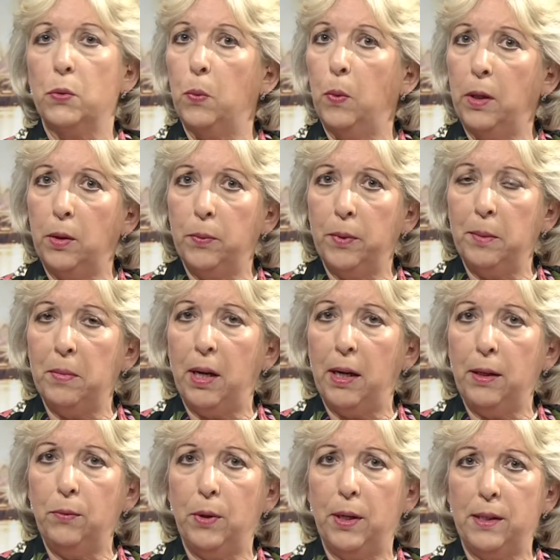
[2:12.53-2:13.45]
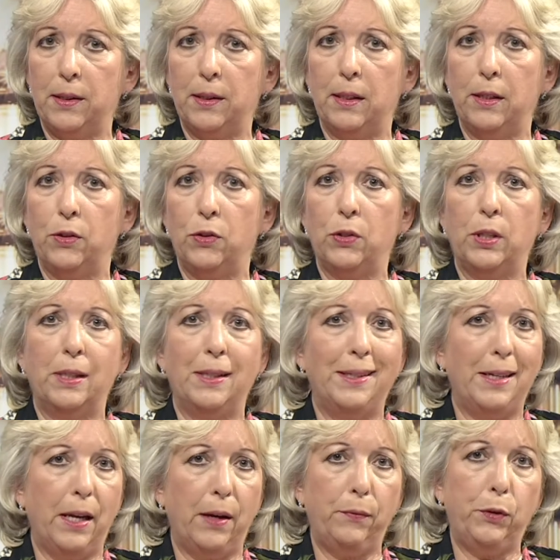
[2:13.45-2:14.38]
want to remind residents to
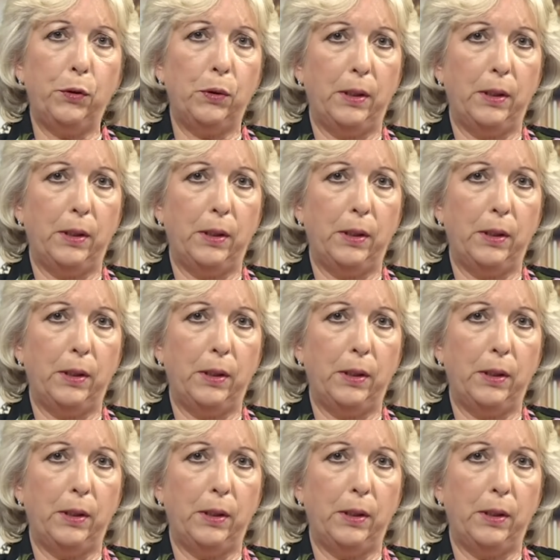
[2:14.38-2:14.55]
never